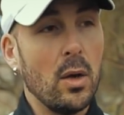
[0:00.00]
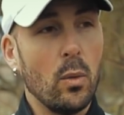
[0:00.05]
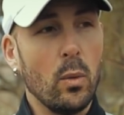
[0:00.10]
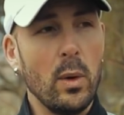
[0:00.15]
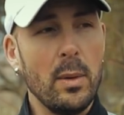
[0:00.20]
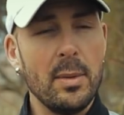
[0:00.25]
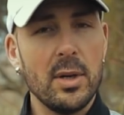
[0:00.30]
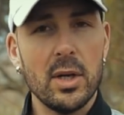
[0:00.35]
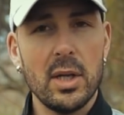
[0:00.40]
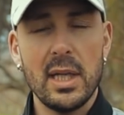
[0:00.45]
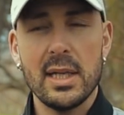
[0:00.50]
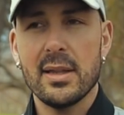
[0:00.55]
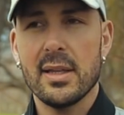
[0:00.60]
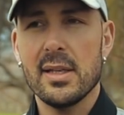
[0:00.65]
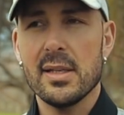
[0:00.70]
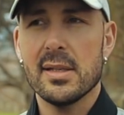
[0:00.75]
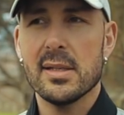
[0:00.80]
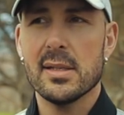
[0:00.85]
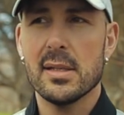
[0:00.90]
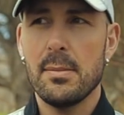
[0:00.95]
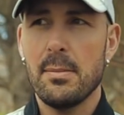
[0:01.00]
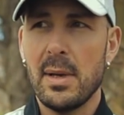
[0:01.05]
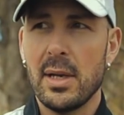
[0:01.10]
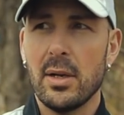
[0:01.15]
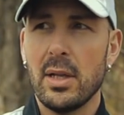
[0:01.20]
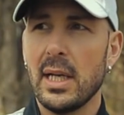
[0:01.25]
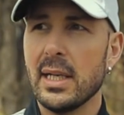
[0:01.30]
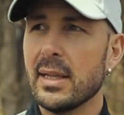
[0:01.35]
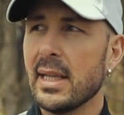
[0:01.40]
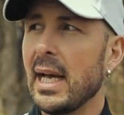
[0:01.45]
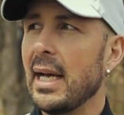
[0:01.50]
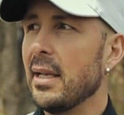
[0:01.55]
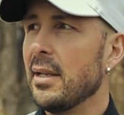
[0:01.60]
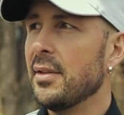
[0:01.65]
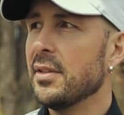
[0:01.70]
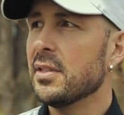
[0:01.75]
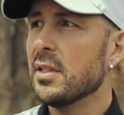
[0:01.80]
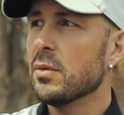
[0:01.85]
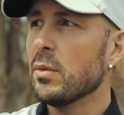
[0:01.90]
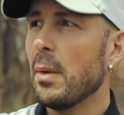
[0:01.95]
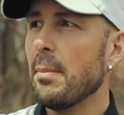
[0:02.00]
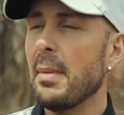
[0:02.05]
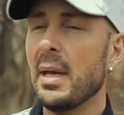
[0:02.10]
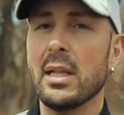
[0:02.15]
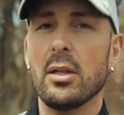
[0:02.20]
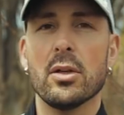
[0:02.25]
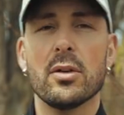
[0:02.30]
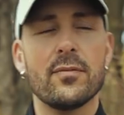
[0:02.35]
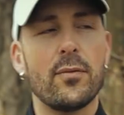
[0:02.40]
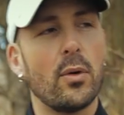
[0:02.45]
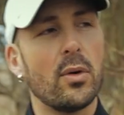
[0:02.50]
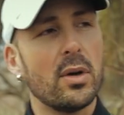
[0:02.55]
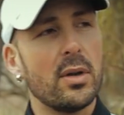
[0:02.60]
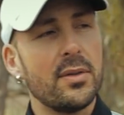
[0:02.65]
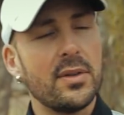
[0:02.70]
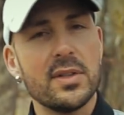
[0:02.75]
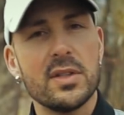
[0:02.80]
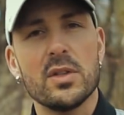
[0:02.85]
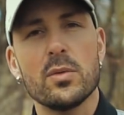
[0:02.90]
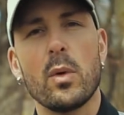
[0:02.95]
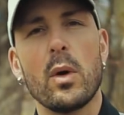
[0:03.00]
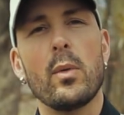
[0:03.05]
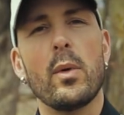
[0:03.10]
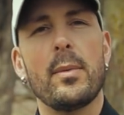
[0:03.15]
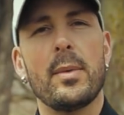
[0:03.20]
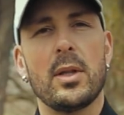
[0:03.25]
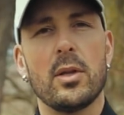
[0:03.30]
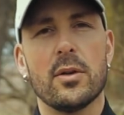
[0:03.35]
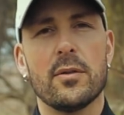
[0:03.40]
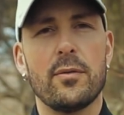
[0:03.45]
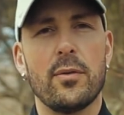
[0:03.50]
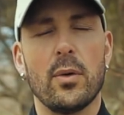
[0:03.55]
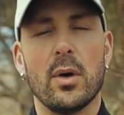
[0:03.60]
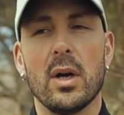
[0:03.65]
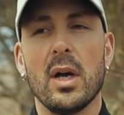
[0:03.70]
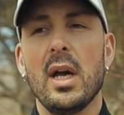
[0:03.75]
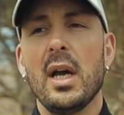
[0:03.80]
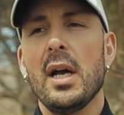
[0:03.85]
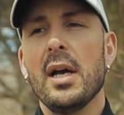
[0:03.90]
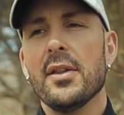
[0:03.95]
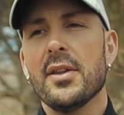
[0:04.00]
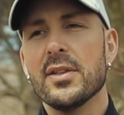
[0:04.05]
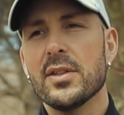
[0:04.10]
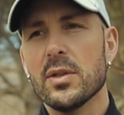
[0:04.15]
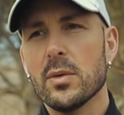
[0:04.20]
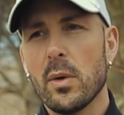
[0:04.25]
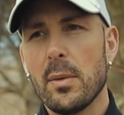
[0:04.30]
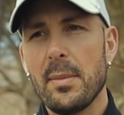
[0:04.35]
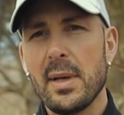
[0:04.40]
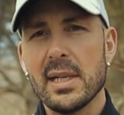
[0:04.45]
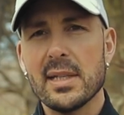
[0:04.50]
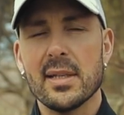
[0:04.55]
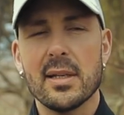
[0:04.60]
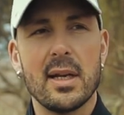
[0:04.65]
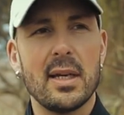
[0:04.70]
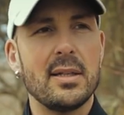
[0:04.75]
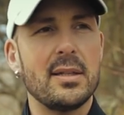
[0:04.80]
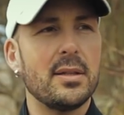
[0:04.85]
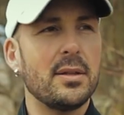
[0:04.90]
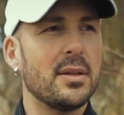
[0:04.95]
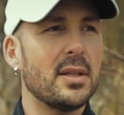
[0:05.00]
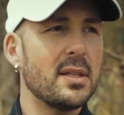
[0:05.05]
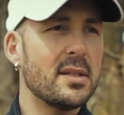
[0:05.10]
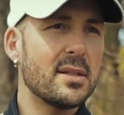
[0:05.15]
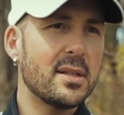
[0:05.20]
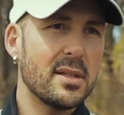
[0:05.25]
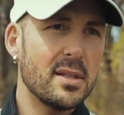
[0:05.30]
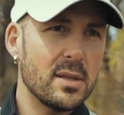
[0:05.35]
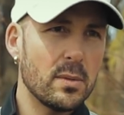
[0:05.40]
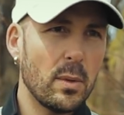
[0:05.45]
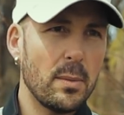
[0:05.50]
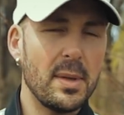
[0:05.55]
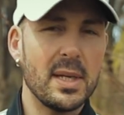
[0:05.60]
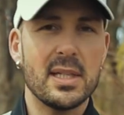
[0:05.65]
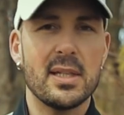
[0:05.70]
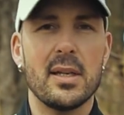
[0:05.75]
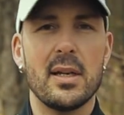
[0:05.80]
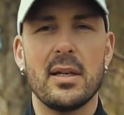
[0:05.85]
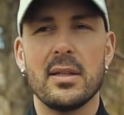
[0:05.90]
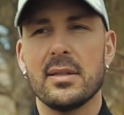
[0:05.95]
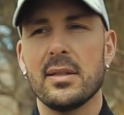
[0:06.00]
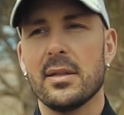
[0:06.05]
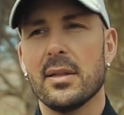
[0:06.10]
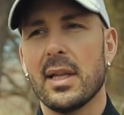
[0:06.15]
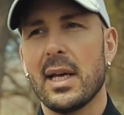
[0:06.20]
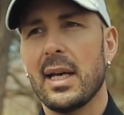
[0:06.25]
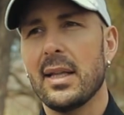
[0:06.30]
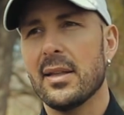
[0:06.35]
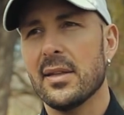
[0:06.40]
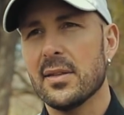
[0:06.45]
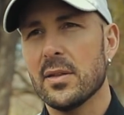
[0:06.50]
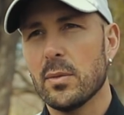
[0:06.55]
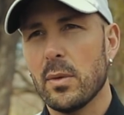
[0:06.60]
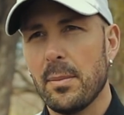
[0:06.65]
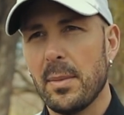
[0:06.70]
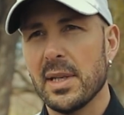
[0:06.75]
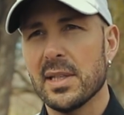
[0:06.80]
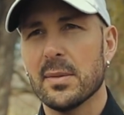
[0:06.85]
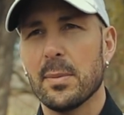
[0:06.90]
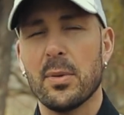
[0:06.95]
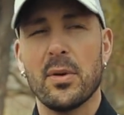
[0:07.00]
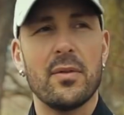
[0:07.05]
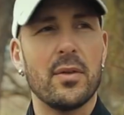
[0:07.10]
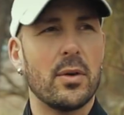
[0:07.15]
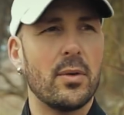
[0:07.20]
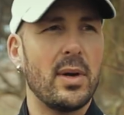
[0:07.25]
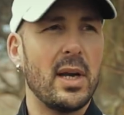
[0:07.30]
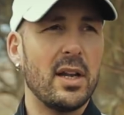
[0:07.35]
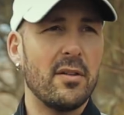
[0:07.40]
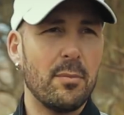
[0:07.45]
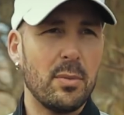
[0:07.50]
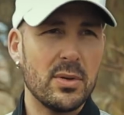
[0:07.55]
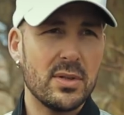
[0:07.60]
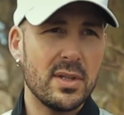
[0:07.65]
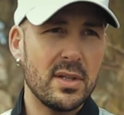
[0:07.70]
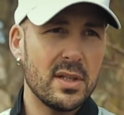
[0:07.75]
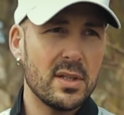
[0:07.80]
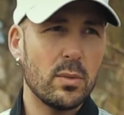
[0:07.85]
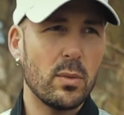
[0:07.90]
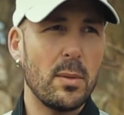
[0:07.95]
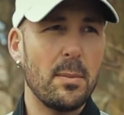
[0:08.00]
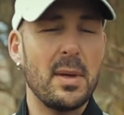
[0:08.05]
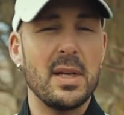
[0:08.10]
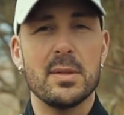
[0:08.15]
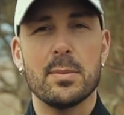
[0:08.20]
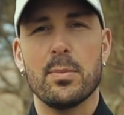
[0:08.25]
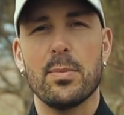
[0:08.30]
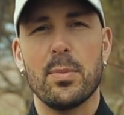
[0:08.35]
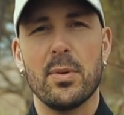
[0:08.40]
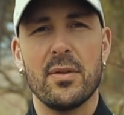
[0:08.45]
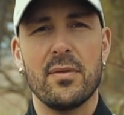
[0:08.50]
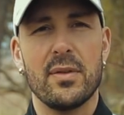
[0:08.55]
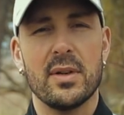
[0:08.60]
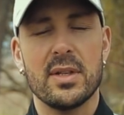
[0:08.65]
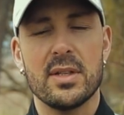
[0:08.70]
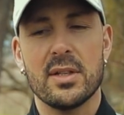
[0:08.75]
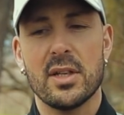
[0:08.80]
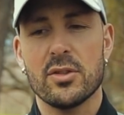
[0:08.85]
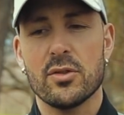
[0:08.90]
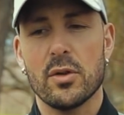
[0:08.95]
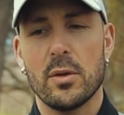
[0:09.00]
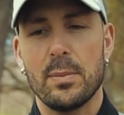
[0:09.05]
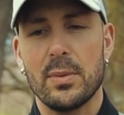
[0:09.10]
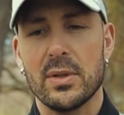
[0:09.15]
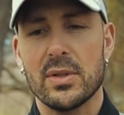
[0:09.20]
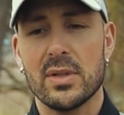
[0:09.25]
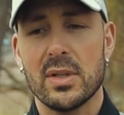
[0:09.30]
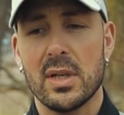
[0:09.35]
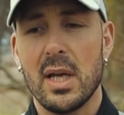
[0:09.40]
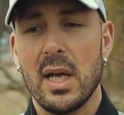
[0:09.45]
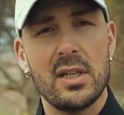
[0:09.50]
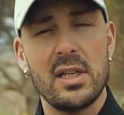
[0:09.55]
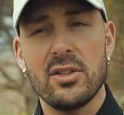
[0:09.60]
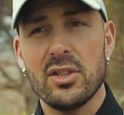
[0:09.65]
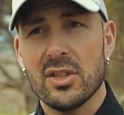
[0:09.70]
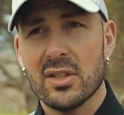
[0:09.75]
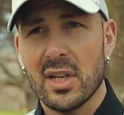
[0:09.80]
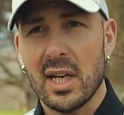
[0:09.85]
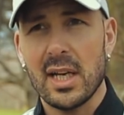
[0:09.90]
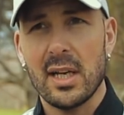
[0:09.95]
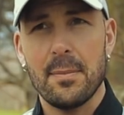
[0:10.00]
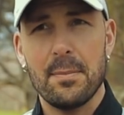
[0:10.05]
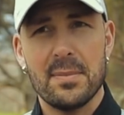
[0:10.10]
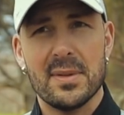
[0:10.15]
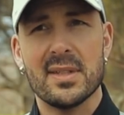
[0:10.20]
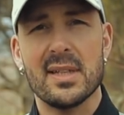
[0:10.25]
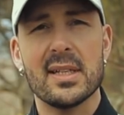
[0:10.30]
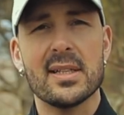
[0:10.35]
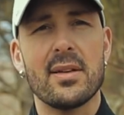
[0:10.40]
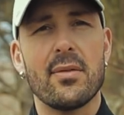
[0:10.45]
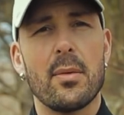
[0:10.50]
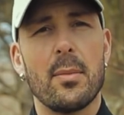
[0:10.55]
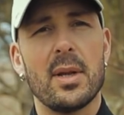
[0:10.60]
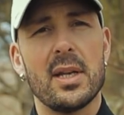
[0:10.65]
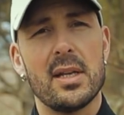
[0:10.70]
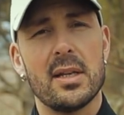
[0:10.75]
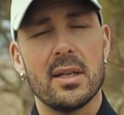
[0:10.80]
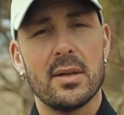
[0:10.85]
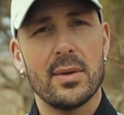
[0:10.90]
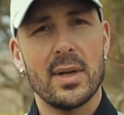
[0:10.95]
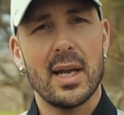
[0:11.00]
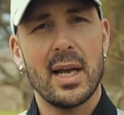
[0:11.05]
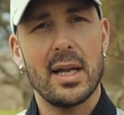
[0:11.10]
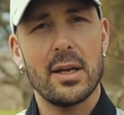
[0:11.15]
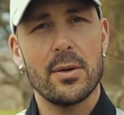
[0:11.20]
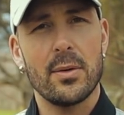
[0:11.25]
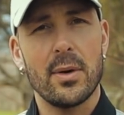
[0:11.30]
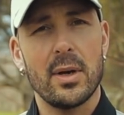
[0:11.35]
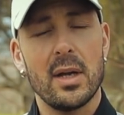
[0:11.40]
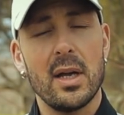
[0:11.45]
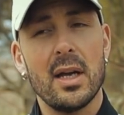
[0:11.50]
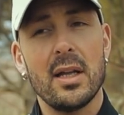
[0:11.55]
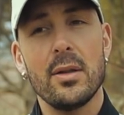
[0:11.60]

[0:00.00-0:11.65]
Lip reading: Women are like this, men are like that. This is what men look for, this is what women look for. This is what makes an ideal this is what makes an ideal that, this is what makes a perfect creative person, this is what makes a perfect industrial person. He just kind of sticks everybody in a category.